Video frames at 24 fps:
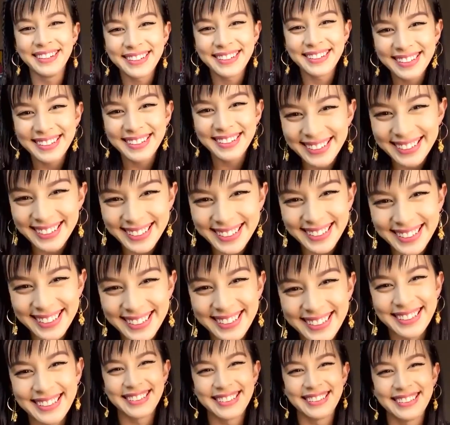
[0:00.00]
two weeks of
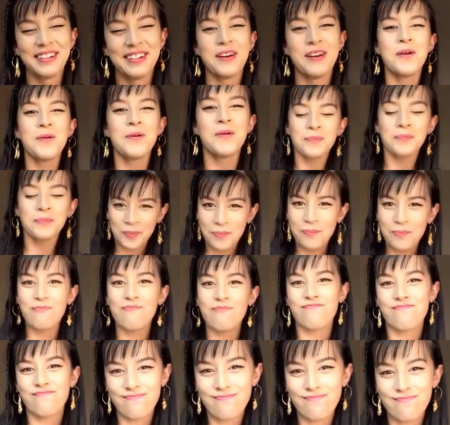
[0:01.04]
research on
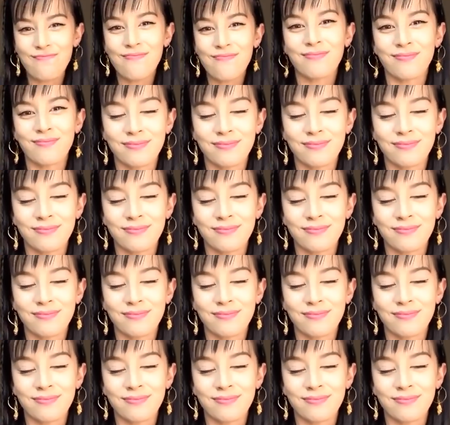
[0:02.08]
Magu, and